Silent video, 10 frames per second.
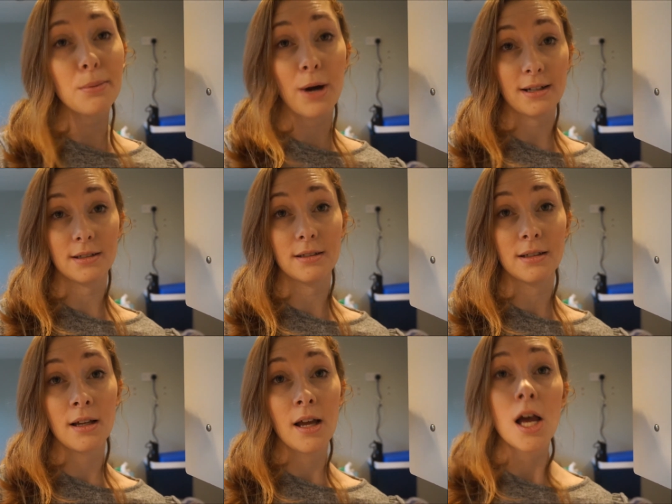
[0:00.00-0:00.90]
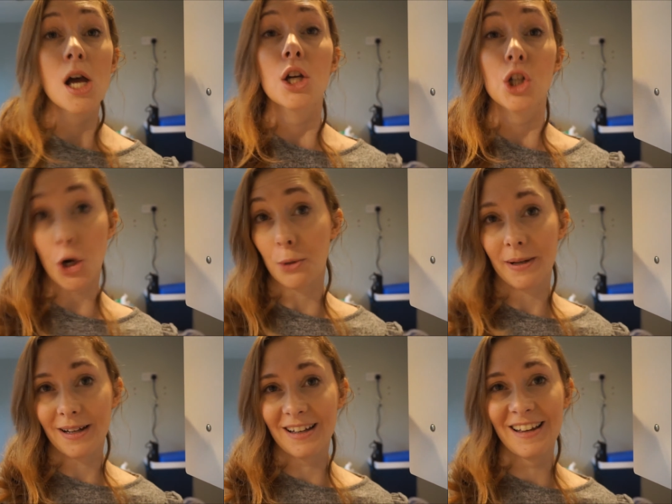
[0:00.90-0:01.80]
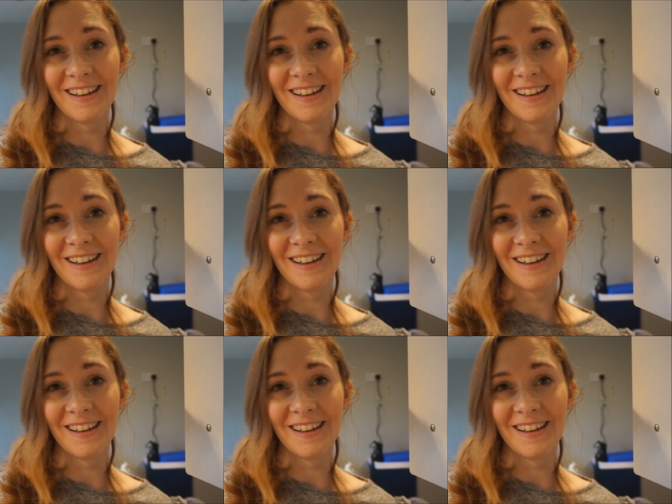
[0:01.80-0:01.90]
pregnant, coping.